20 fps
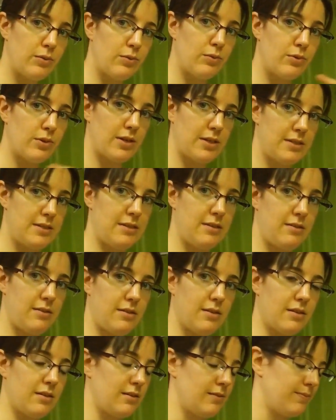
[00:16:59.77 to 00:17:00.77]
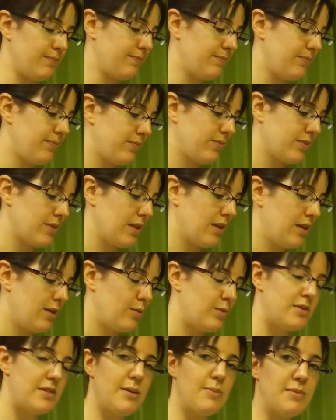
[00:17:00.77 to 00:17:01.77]
the rice is done.
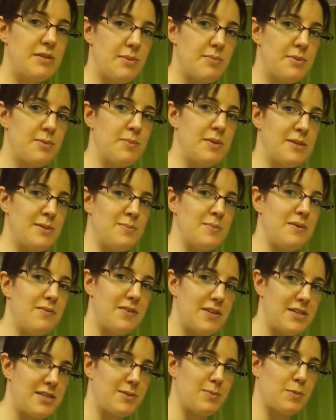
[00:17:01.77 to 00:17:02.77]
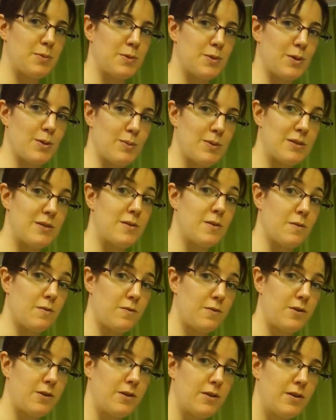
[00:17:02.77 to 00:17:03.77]
Which sometimes means my vegetables go a bit
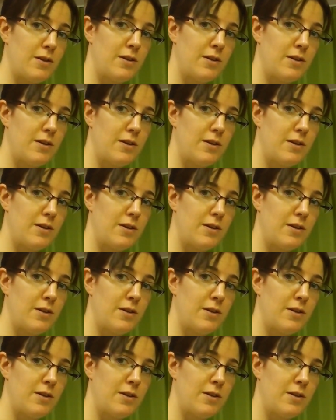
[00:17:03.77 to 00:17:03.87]
soft.